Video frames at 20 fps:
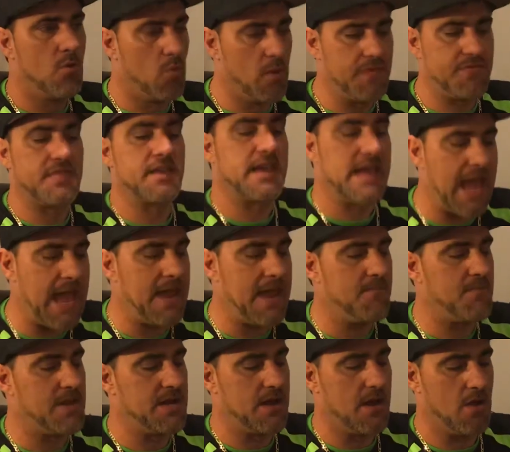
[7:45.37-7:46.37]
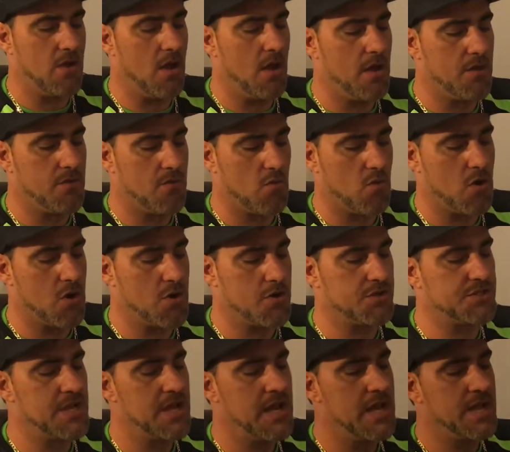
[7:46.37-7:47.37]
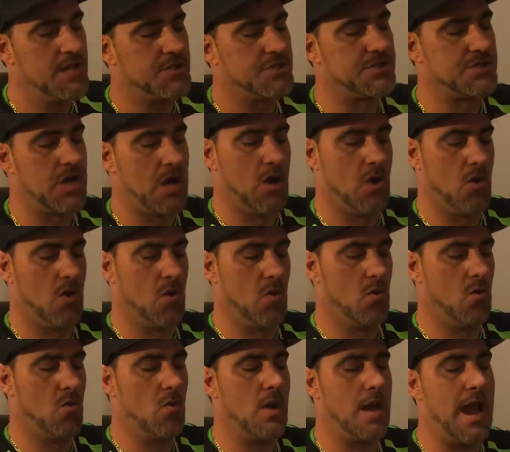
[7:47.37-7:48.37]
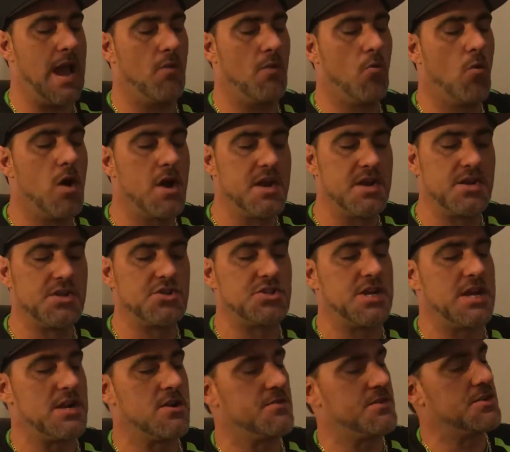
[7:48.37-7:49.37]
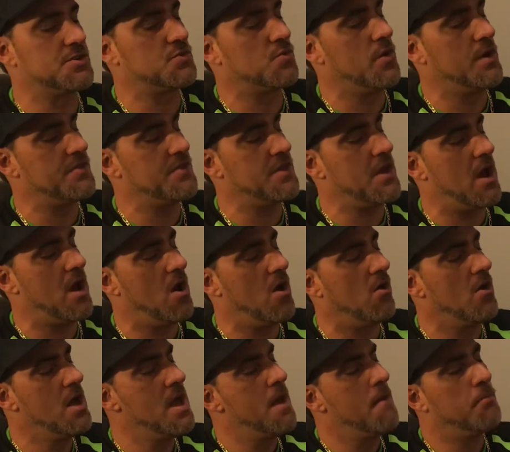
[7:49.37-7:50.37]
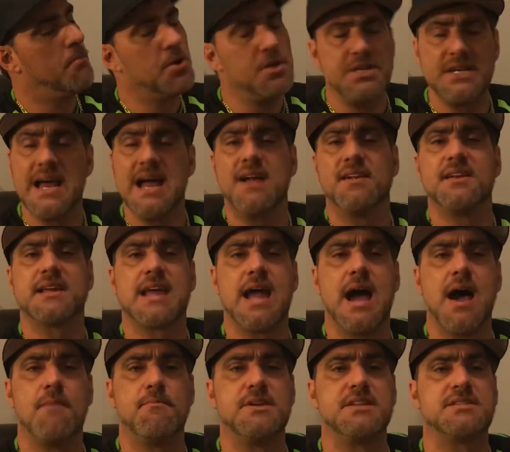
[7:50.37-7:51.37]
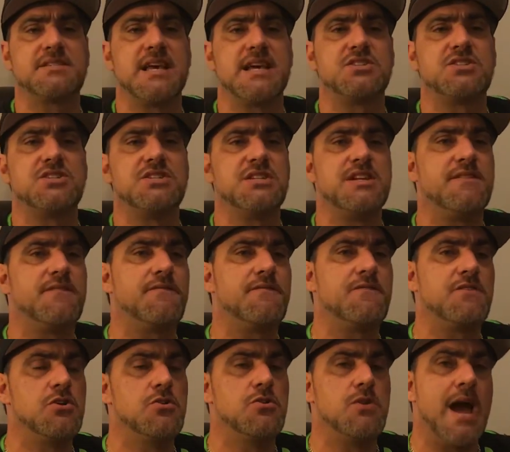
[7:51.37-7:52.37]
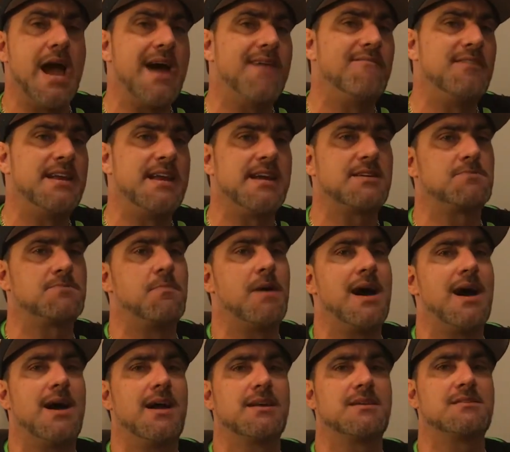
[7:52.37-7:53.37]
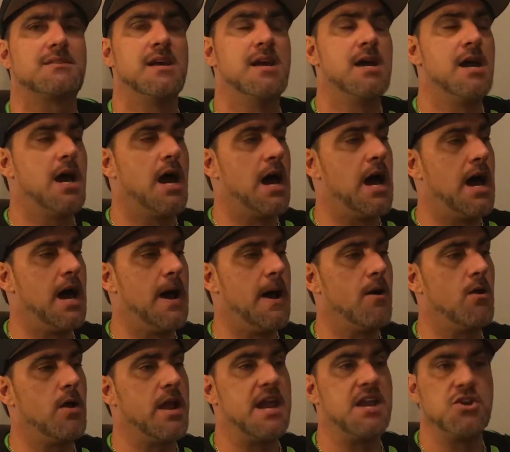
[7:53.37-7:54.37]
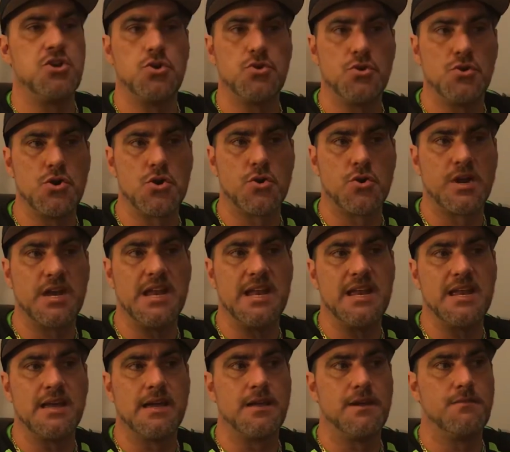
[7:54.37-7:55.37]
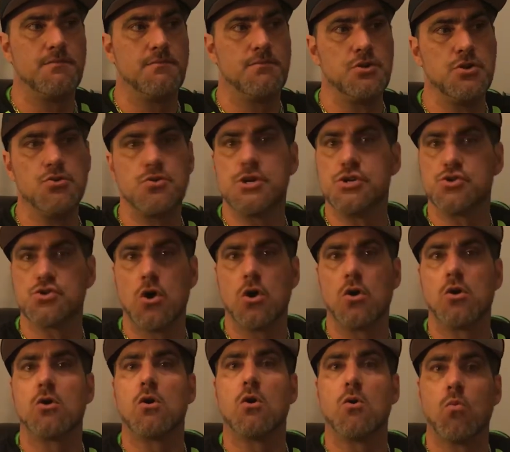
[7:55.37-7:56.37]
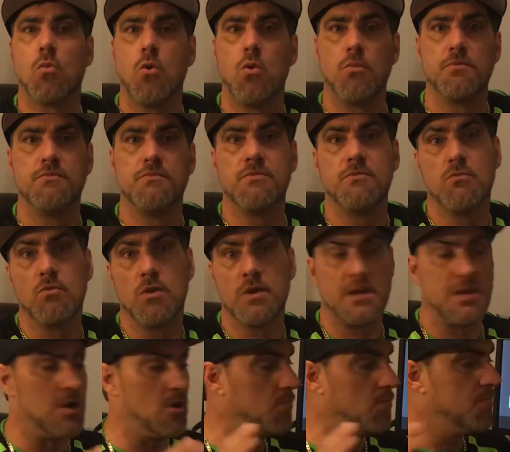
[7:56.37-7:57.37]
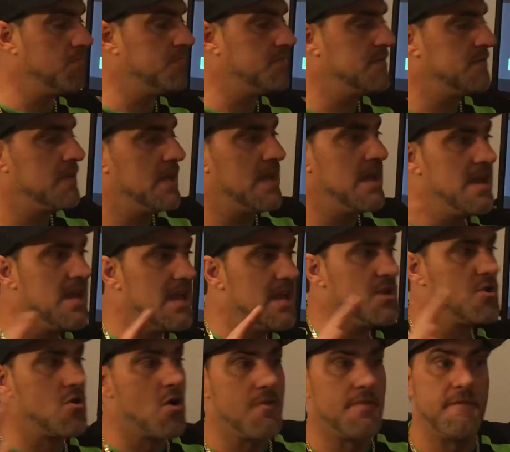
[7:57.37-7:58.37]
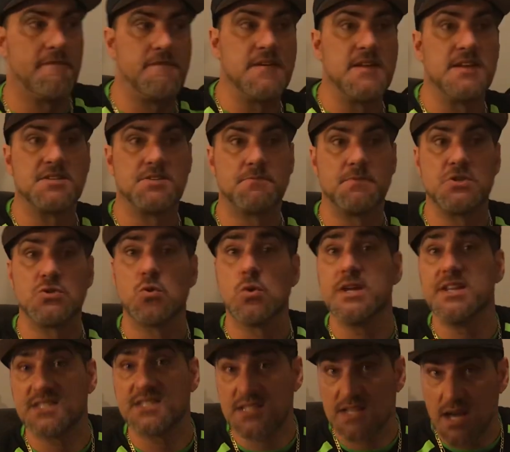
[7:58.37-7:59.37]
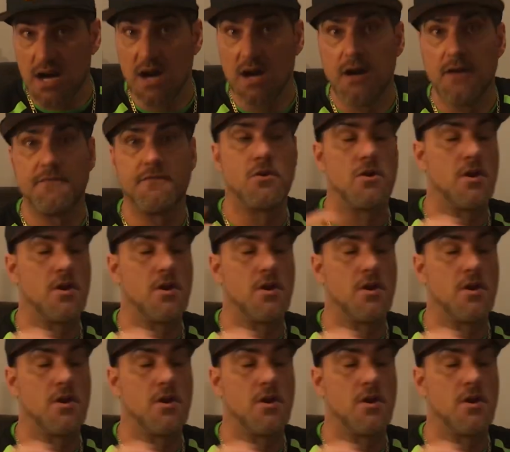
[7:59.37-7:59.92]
with the game, in other words. So I wanted to share this with y'all. Put down in the comment section if you have an Xbox and you're getting a new controller, or you're on the fence between SCUF